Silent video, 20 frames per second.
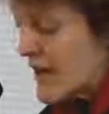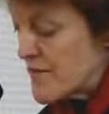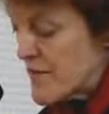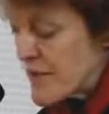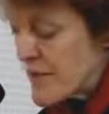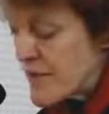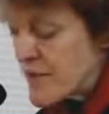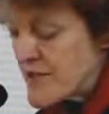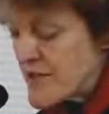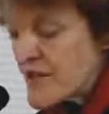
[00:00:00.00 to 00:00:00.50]
Um,
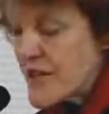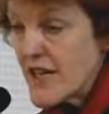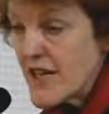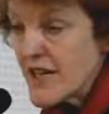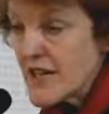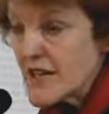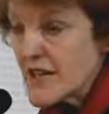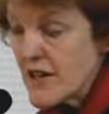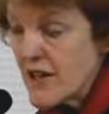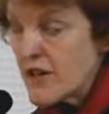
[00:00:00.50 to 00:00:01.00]

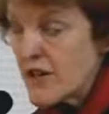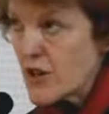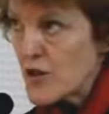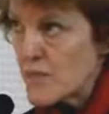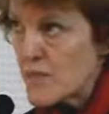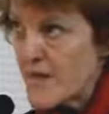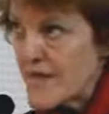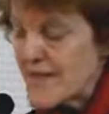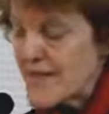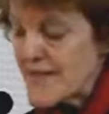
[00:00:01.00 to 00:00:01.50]
urbanization,
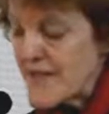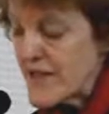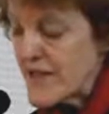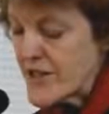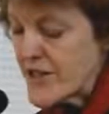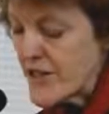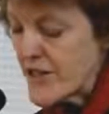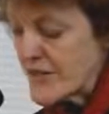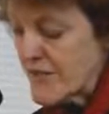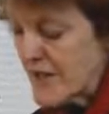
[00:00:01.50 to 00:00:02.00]

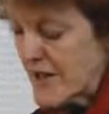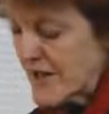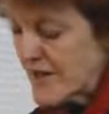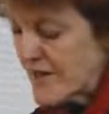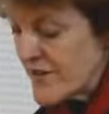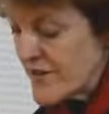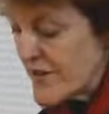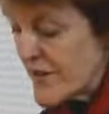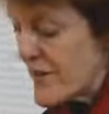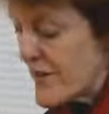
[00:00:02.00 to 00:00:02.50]
urbanization,
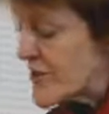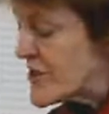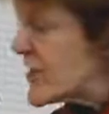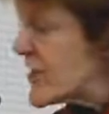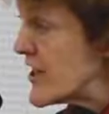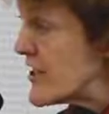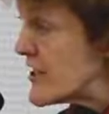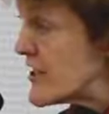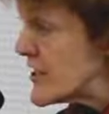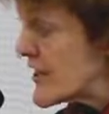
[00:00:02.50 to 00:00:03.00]
means uh,
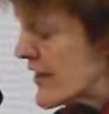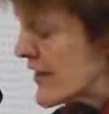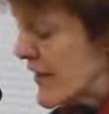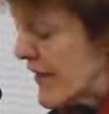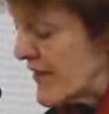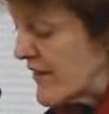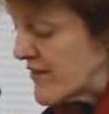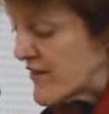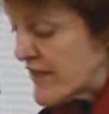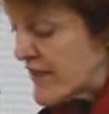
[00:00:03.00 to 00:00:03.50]
changes in
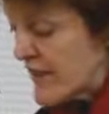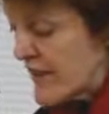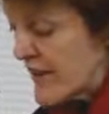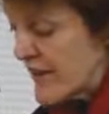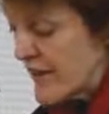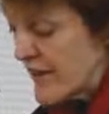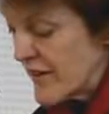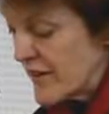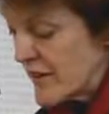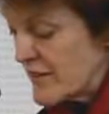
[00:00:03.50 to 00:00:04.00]

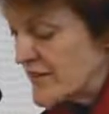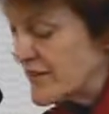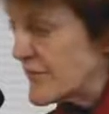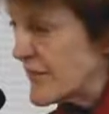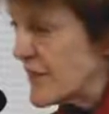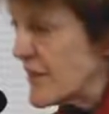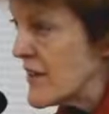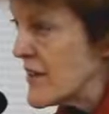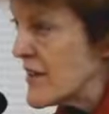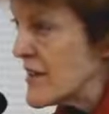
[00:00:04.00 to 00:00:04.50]
lifestyle,
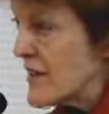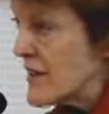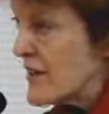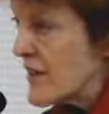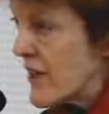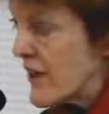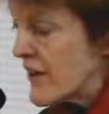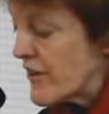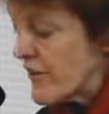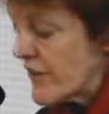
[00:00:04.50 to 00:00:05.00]

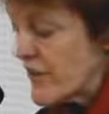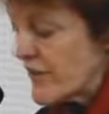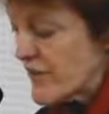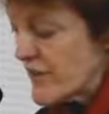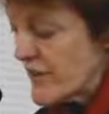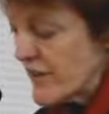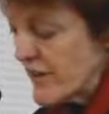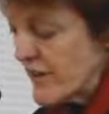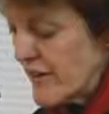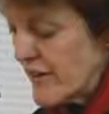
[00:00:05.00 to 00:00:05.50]

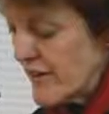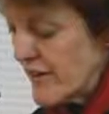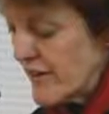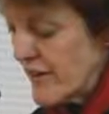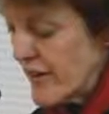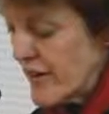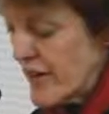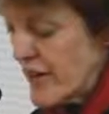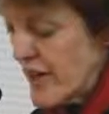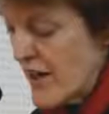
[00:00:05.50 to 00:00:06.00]

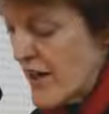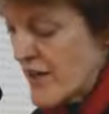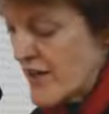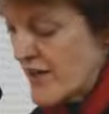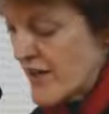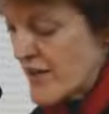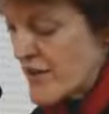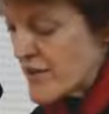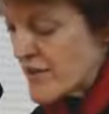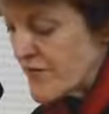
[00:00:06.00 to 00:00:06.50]
increasingly uh,
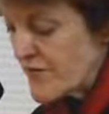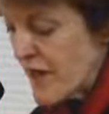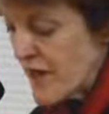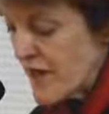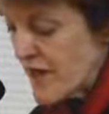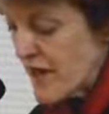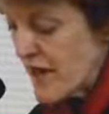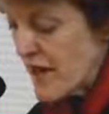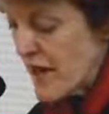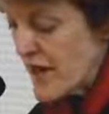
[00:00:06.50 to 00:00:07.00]

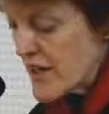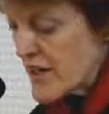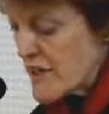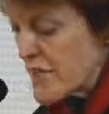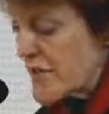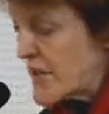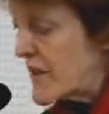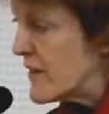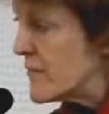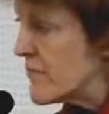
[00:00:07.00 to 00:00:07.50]
diversified
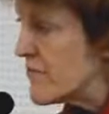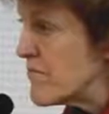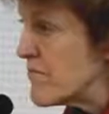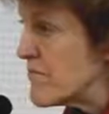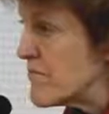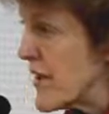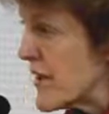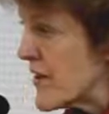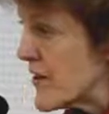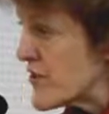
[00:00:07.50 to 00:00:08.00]
economy,
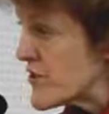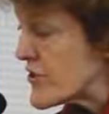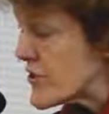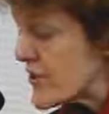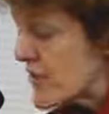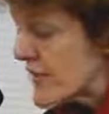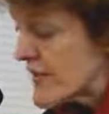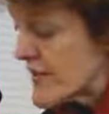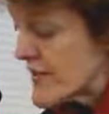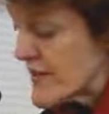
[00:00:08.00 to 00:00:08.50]
better
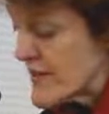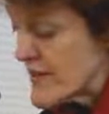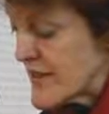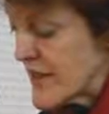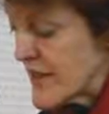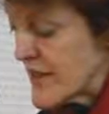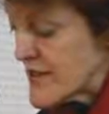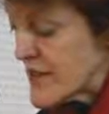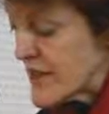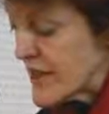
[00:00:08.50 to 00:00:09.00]
services
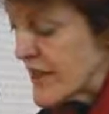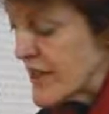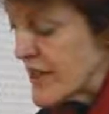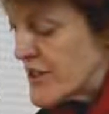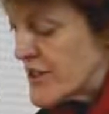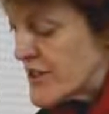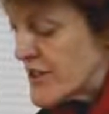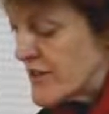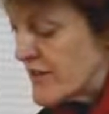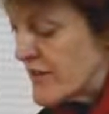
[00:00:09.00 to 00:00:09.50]
in
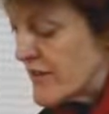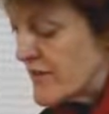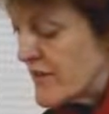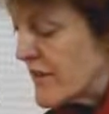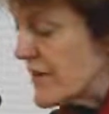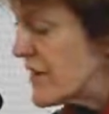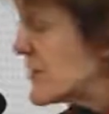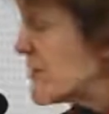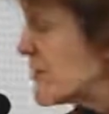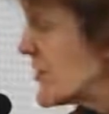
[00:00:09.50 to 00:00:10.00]
education,
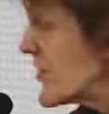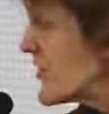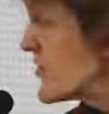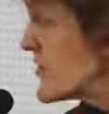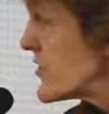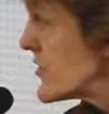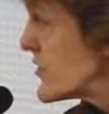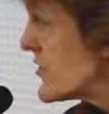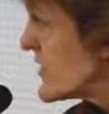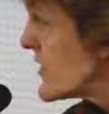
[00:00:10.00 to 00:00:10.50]
better
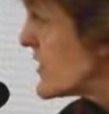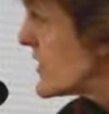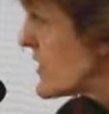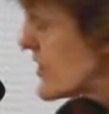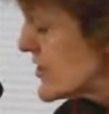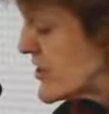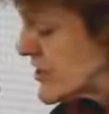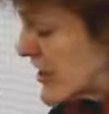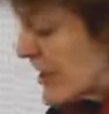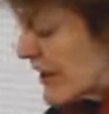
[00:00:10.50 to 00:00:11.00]

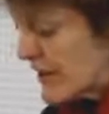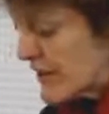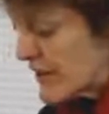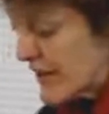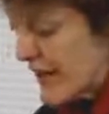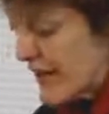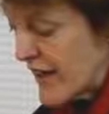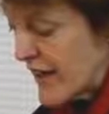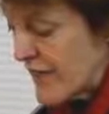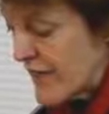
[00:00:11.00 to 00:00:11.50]
services in
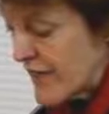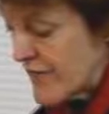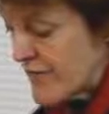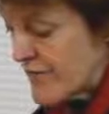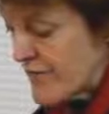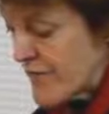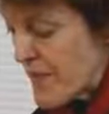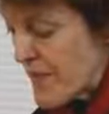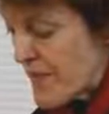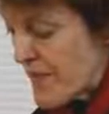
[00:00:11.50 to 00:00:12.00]
childcare
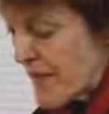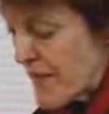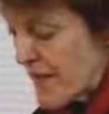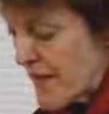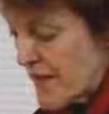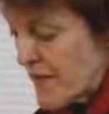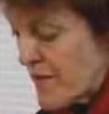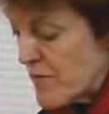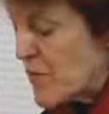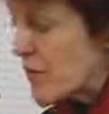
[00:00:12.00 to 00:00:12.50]

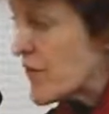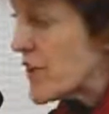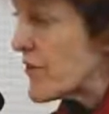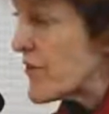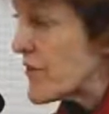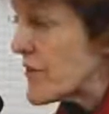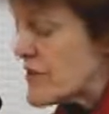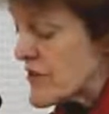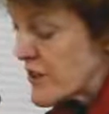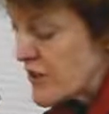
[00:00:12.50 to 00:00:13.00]
more
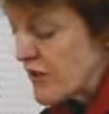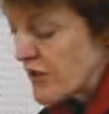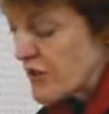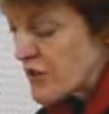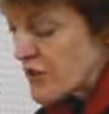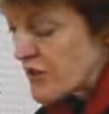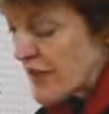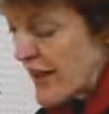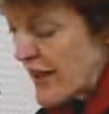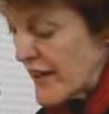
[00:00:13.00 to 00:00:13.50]
diverse
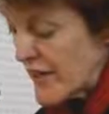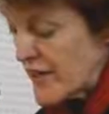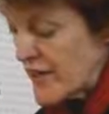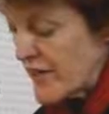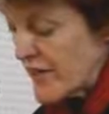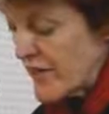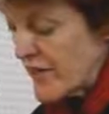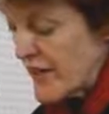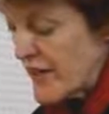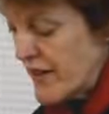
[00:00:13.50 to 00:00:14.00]
cultural
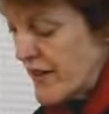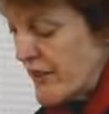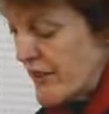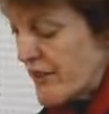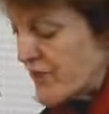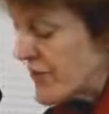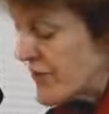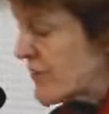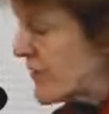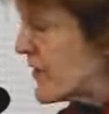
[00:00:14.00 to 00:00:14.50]

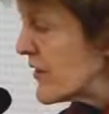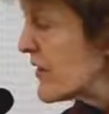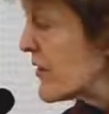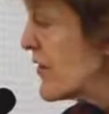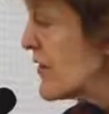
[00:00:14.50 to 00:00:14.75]
activities,